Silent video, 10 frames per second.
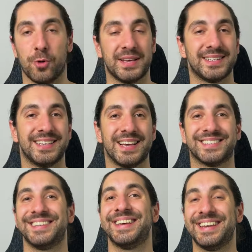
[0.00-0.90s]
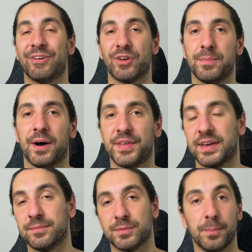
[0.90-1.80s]
I'm yet to test an in-ear earbud that
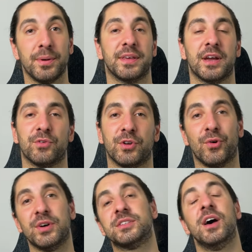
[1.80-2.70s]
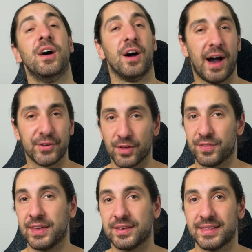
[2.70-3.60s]
can completely get rid of noise. I don't
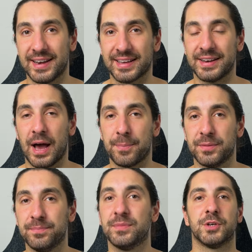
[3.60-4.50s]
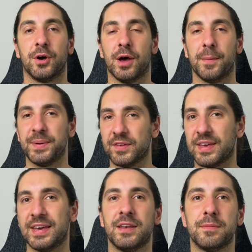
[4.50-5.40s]
think that it can happen. So a bit of a
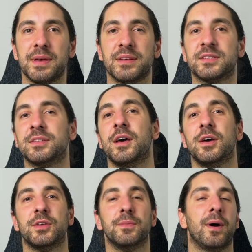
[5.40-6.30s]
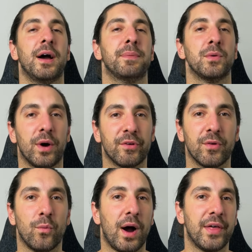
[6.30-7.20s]
hit and miss. You might be
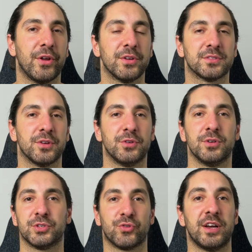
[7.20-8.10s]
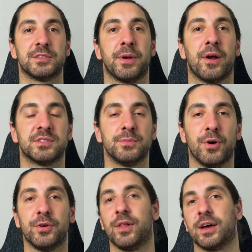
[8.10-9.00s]
wondering why they just don't use a transparency
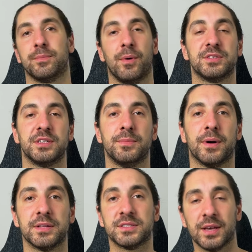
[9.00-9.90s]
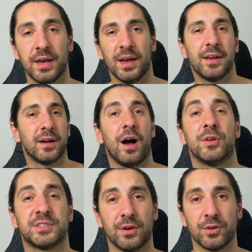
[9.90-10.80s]
mode like most earbuds.
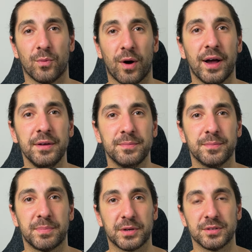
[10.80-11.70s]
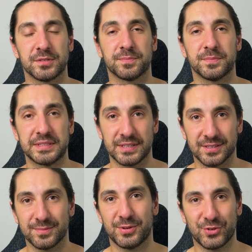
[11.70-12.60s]
I'll tell you why, because
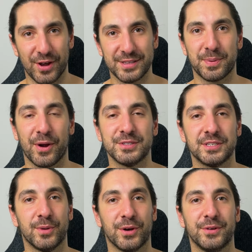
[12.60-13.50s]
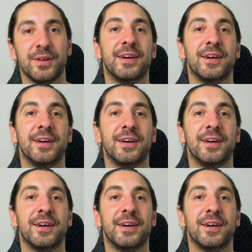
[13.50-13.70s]
the transparency mode